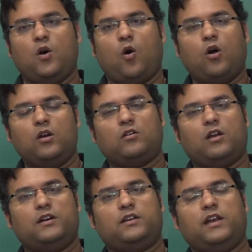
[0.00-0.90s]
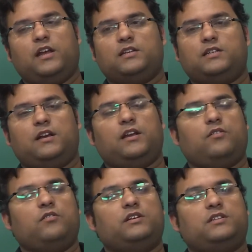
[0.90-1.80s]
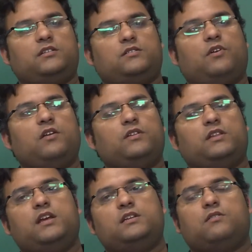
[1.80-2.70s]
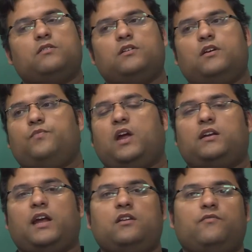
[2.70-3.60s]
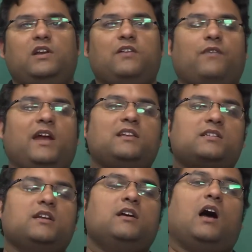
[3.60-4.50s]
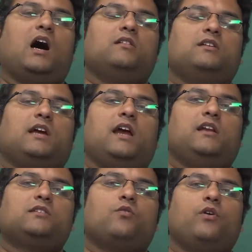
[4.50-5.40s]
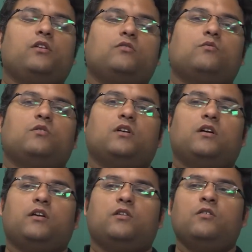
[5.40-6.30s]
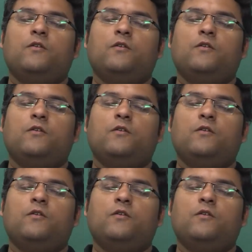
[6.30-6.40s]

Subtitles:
on toilet training and said that it's one of the things that kind of defines how the child is going to